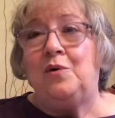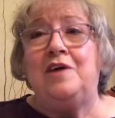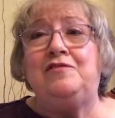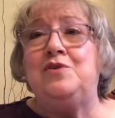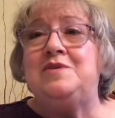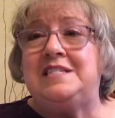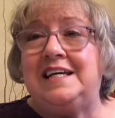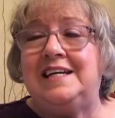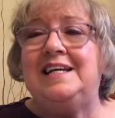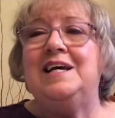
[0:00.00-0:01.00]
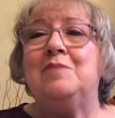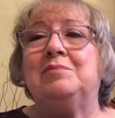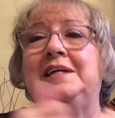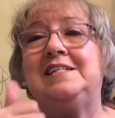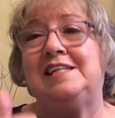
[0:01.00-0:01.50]
If you did,
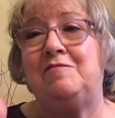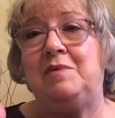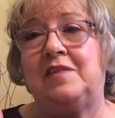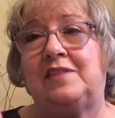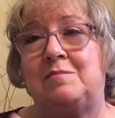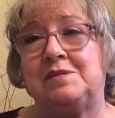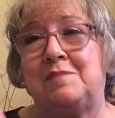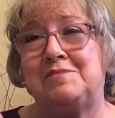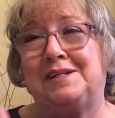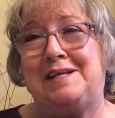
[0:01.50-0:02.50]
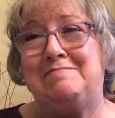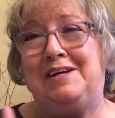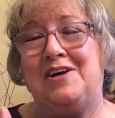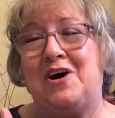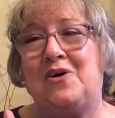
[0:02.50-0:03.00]
please give me a thumbs up to let me
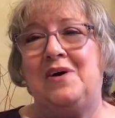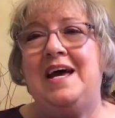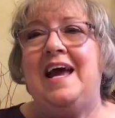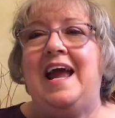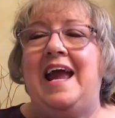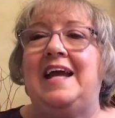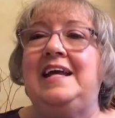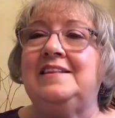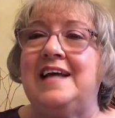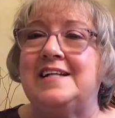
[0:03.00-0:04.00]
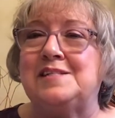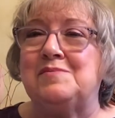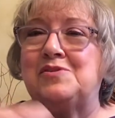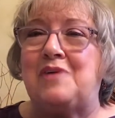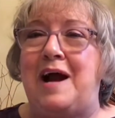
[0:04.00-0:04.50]
know, and hit that
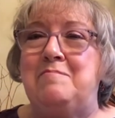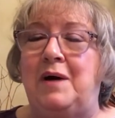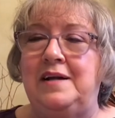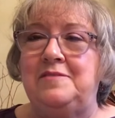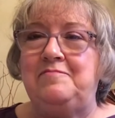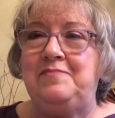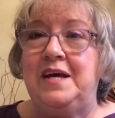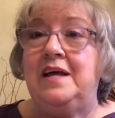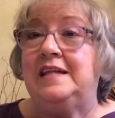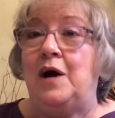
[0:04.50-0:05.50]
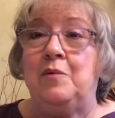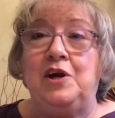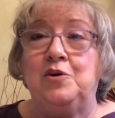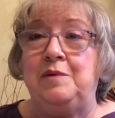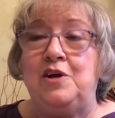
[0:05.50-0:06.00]
subscribe button. That way
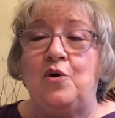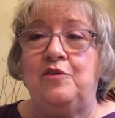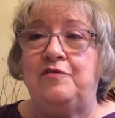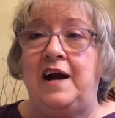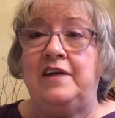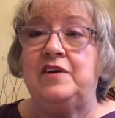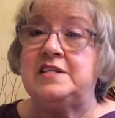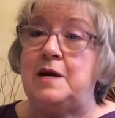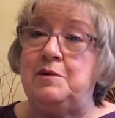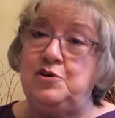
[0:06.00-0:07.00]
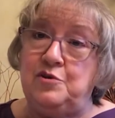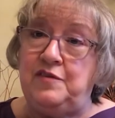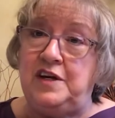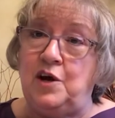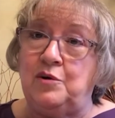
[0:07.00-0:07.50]
you'll be notified every time a new
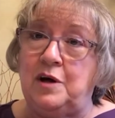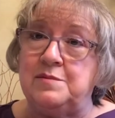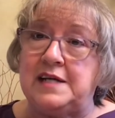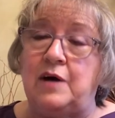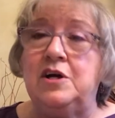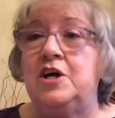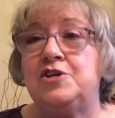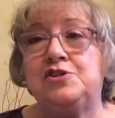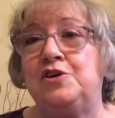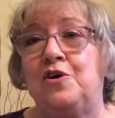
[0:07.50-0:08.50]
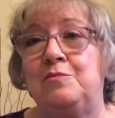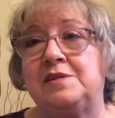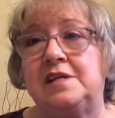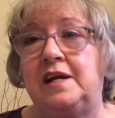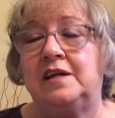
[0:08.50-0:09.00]
video comes out so you don't miss
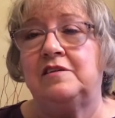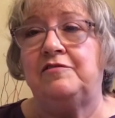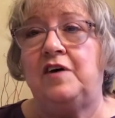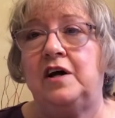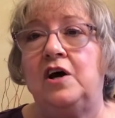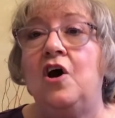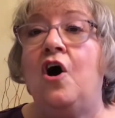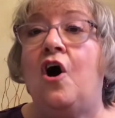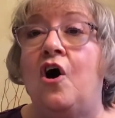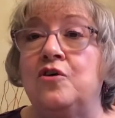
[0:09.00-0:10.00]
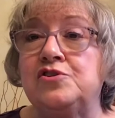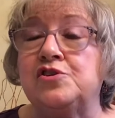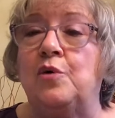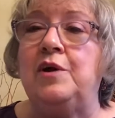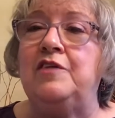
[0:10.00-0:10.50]
any of the fun.
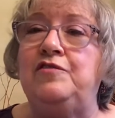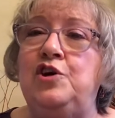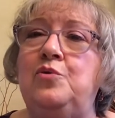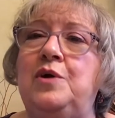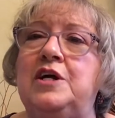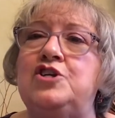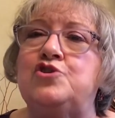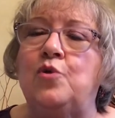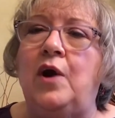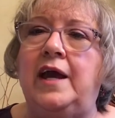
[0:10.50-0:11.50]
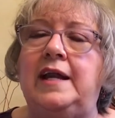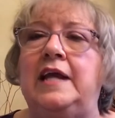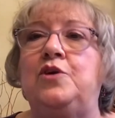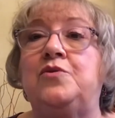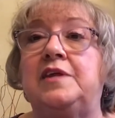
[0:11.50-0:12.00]
Also, if you enjoy it and
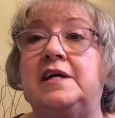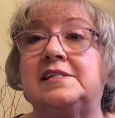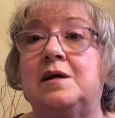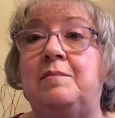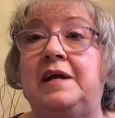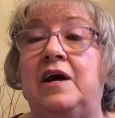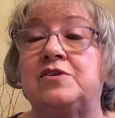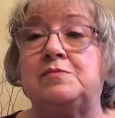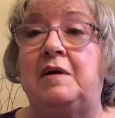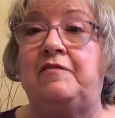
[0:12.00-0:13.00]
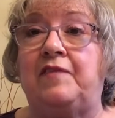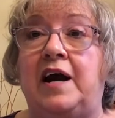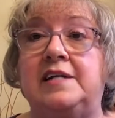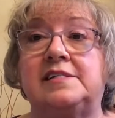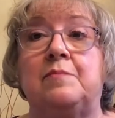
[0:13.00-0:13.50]
you think somebody else might
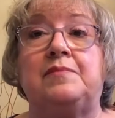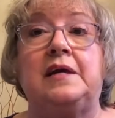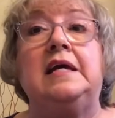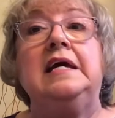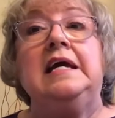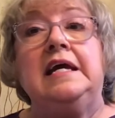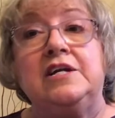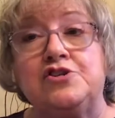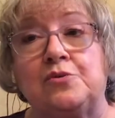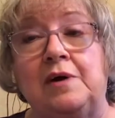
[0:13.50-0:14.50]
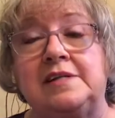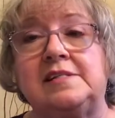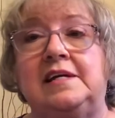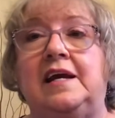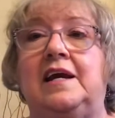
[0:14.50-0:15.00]
find something
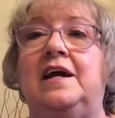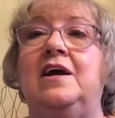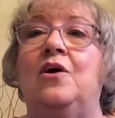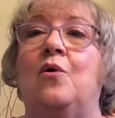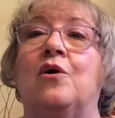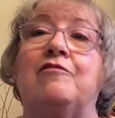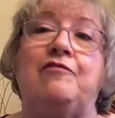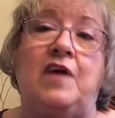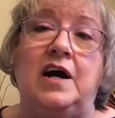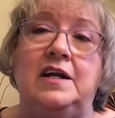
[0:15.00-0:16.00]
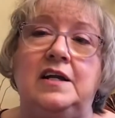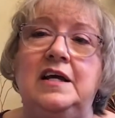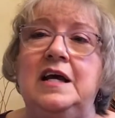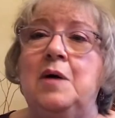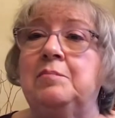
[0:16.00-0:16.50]
interesting or fun,
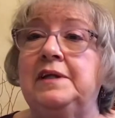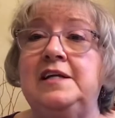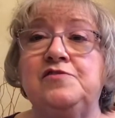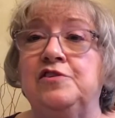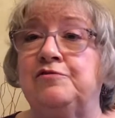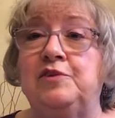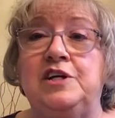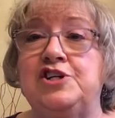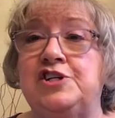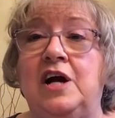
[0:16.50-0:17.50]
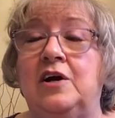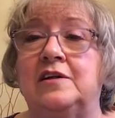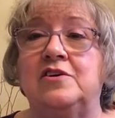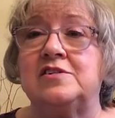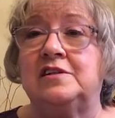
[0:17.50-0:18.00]
please feel free to share it.
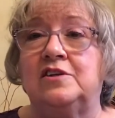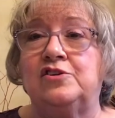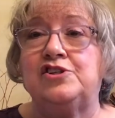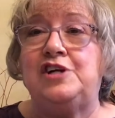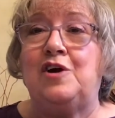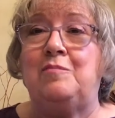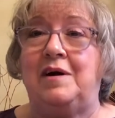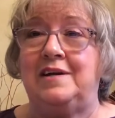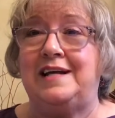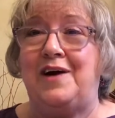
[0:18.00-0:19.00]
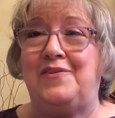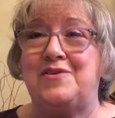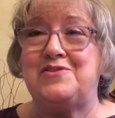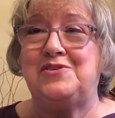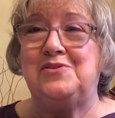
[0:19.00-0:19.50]
There's a little share button down there
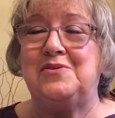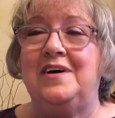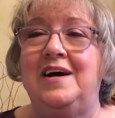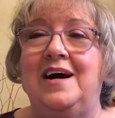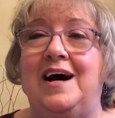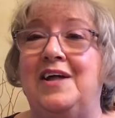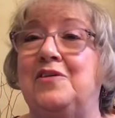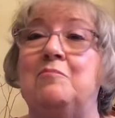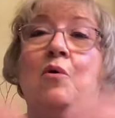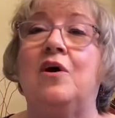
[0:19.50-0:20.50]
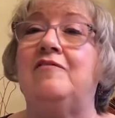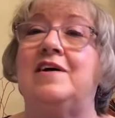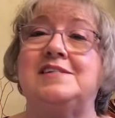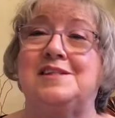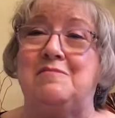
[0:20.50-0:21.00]
too. The more of
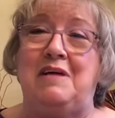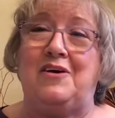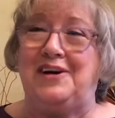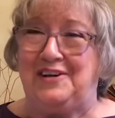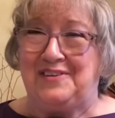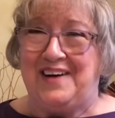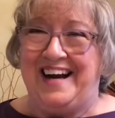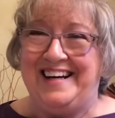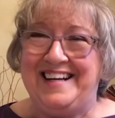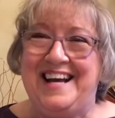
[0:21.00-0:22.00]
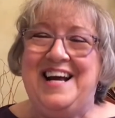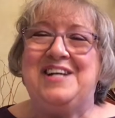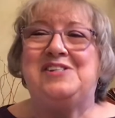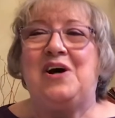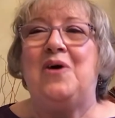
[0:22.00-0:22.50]
us, the merrier, right?
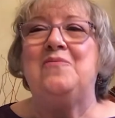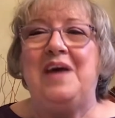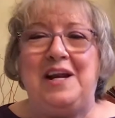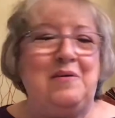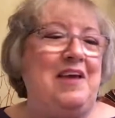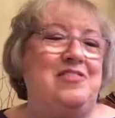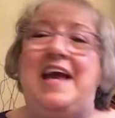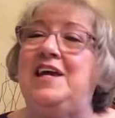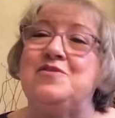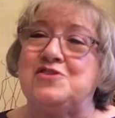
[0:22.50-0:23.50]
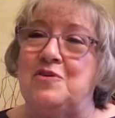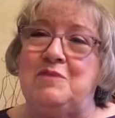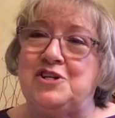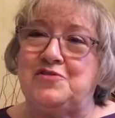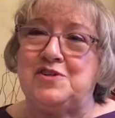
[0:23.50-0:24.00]
So anyway, thank you so
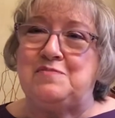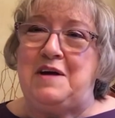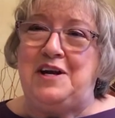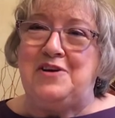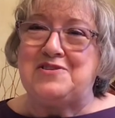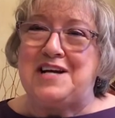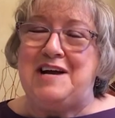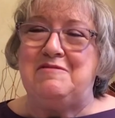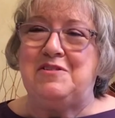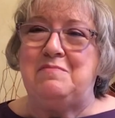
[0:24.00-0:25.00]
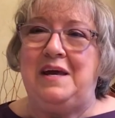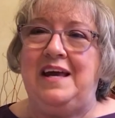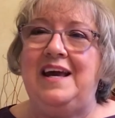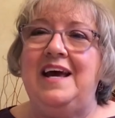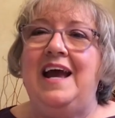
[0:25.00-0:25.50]
much for spending your time with me,
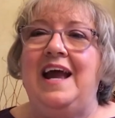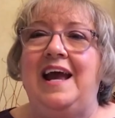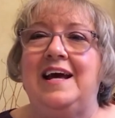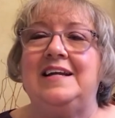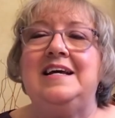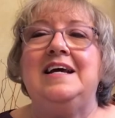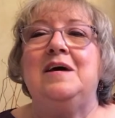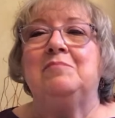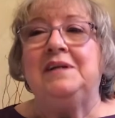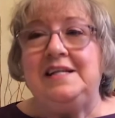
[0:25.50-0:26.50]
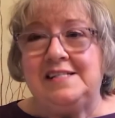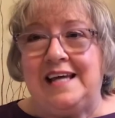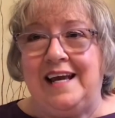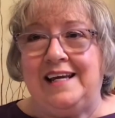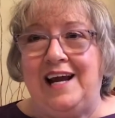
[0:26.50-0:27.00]
and please
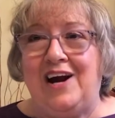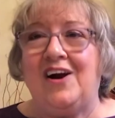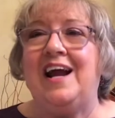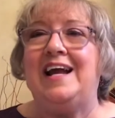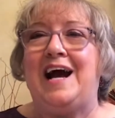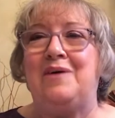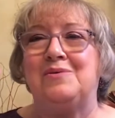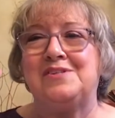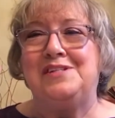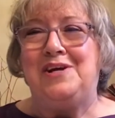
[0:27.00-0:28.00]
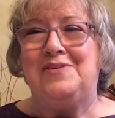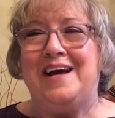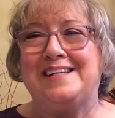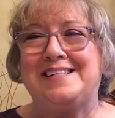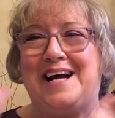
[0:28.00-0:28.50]
take care, and I will see you
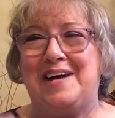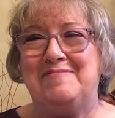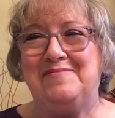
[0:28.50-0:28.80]
next time.